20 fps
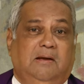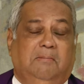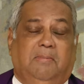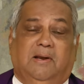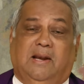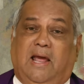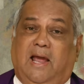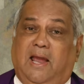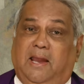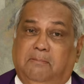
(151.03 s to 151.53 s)

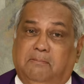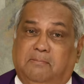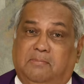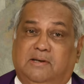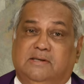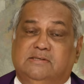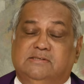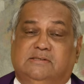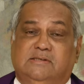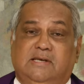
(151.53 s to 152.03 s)
but I'm
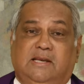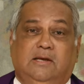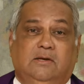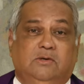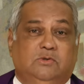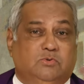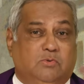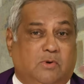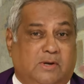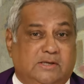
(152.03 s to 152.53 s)

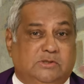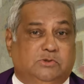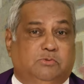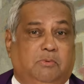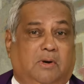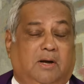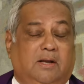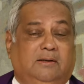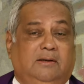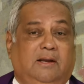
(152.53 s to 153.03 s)
listening to His
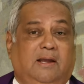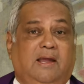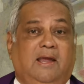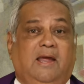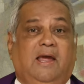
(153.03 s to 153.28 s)
word